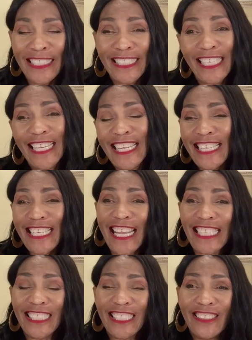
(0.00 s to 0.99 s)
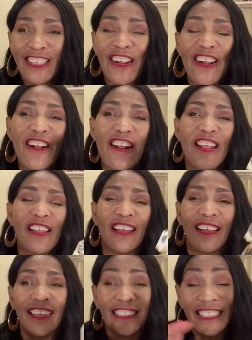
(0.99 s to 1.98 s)
sitting next to her
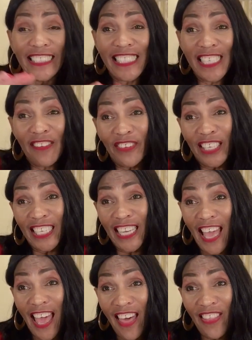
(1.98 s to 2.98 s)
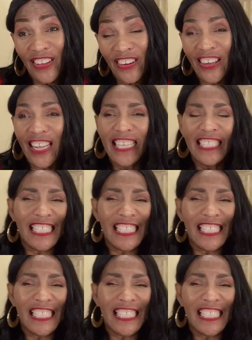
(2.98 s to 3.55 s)
significant other,